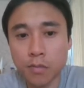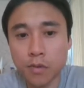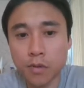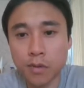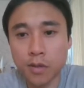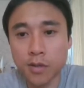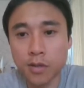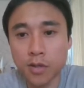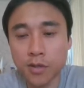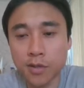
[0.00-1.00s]
This is
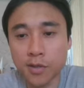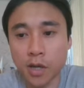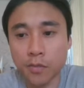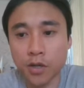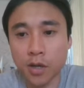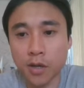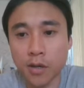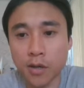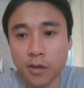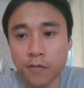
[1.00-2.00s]
just the snap check
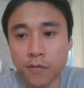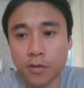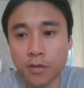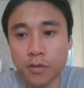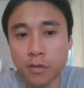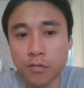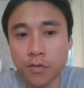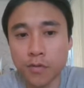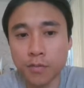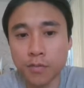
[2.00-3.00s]
now for us on the
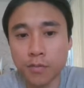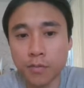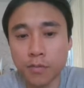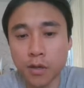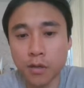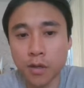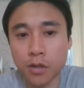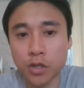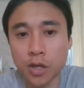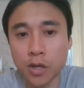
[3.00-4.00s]
river, and a
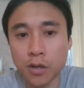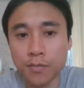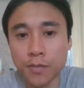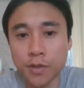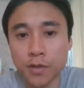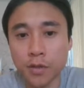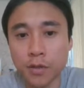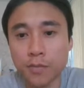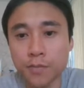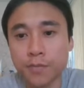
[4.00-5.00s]
check the side.
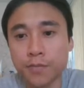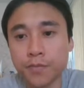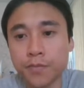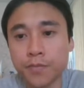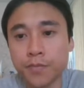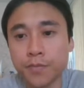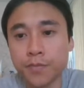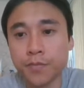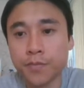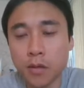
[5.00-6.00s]

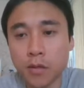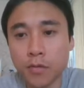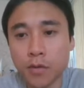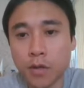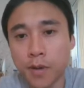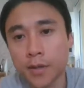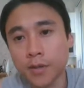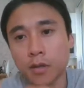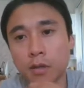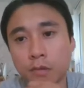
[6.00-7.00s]
It's a really bad
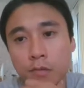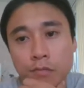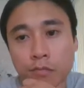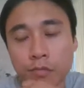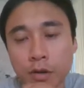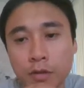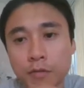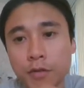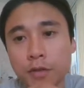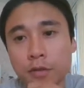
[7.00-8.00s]
run
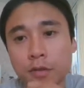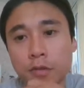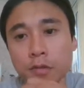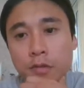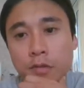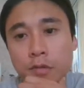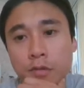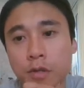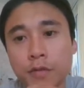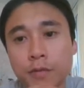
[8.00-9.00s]
out for us on the
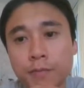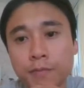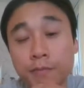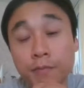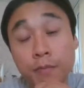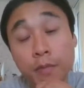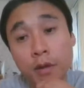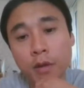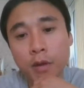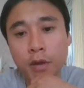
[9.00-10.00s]
river.
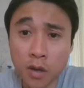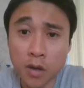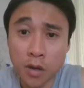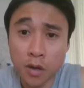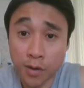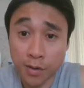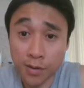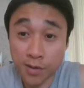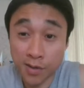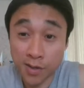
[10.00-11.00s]
Right, so he
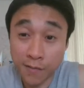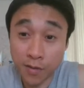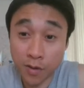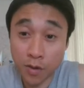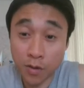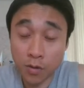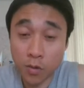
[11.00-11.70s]
did have a queen X